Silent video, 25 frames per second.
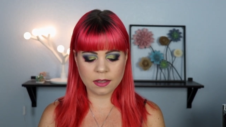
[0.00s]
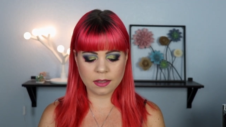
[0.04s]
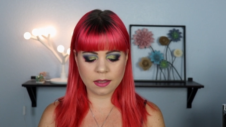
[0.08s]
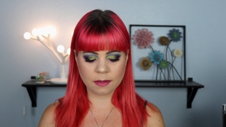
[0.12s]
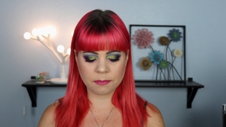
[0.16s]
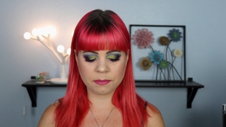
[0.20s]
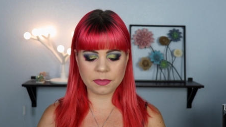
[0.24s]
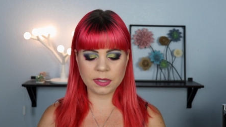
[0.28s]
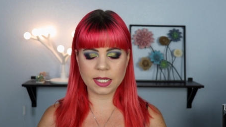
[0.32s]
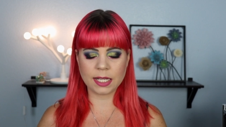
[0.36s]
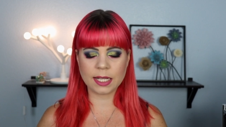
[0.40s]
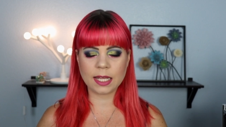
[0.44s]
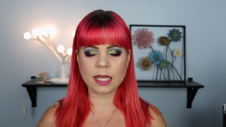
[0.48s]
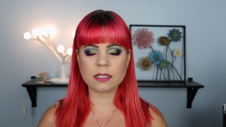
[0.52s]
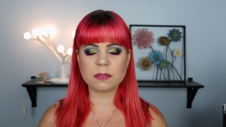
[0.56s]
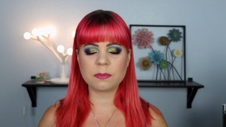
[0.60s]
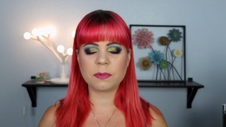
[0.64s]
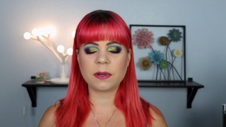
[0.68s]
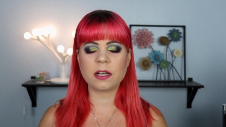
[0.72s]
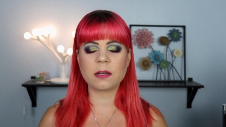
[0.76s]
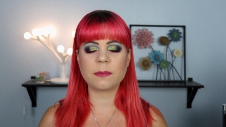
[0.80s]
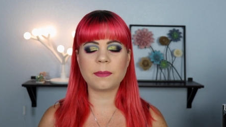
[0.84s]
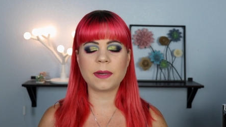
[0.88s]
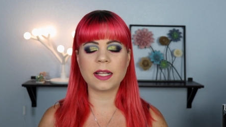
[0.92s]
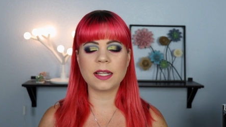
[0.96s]
Yep, the last
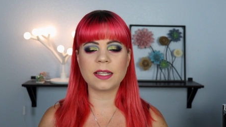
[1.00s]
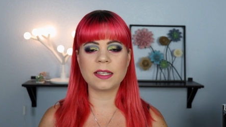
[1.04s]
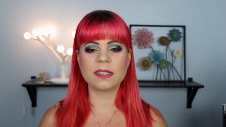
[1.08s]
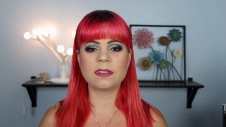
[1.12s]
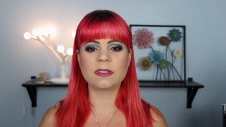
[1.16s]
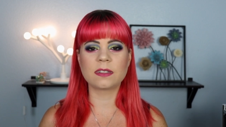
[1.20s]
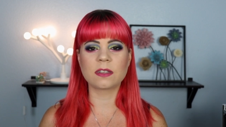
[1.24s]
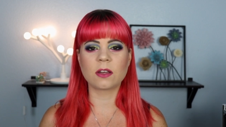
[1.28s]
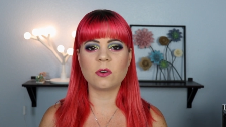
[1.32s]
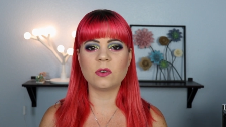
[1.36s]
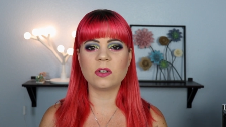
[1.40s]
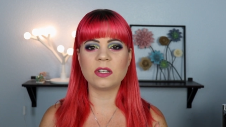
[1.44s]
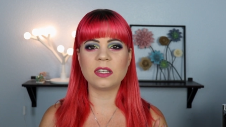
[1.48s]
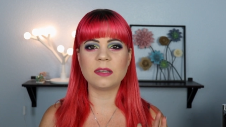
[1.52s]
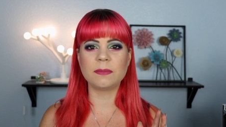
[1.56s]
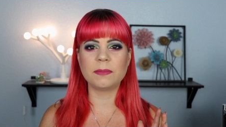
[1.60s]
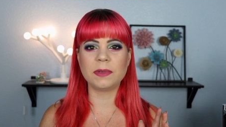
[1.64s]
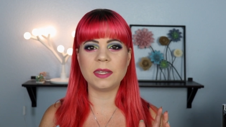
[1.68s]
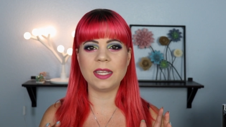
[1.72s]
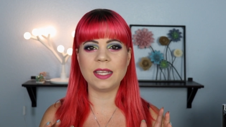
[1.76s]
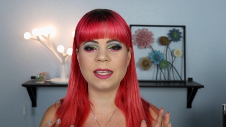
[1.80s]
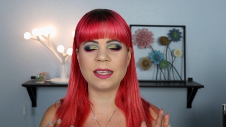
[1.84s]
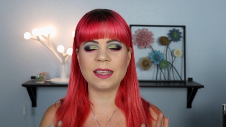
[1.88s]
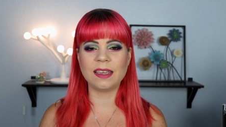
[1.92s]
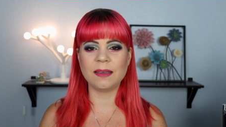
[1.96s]
brand on my list is going to
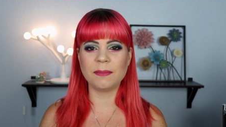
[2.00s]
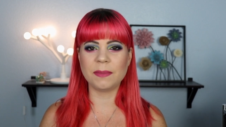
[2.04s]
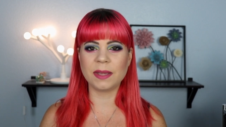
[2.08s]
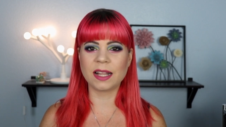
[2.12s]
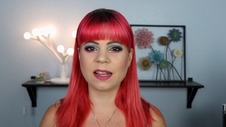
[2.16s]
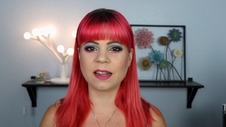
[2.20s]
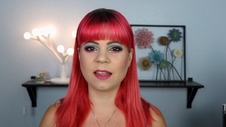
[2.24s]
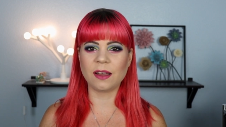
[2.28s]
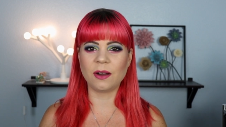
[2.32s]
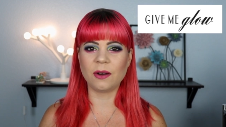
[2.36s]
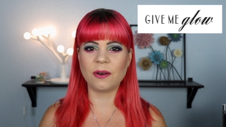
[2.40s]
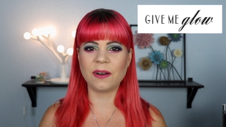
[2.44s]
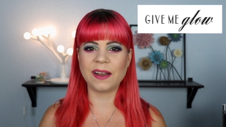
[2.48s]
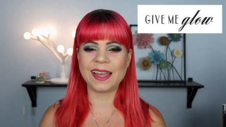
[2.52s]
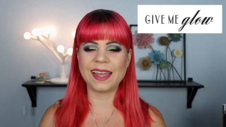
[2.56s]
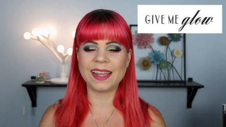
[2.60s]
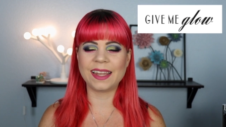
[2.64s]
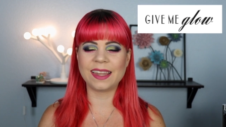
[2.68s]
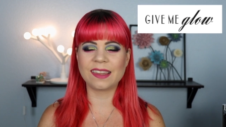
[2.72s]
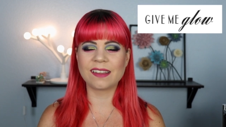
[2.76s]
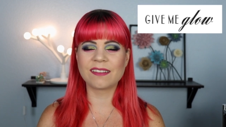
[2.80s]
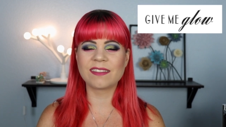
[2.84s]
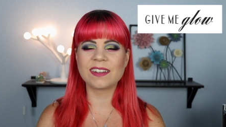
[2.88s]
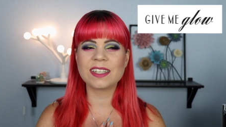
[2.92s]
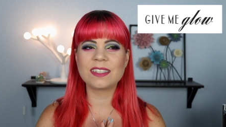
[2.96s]
be Gimme Glow
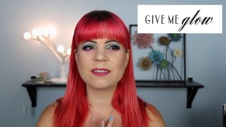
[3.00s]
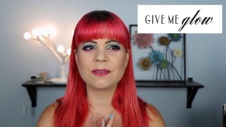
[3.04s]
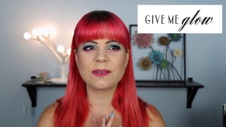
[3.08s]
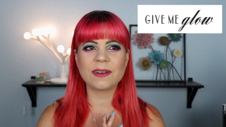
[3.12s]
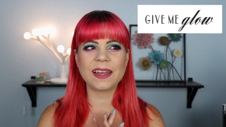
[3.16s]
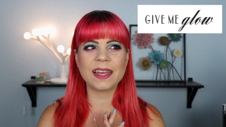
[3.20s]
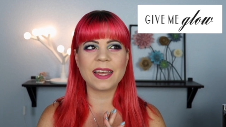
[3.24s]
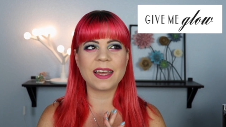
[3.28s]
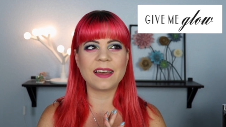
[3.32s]
and the reason why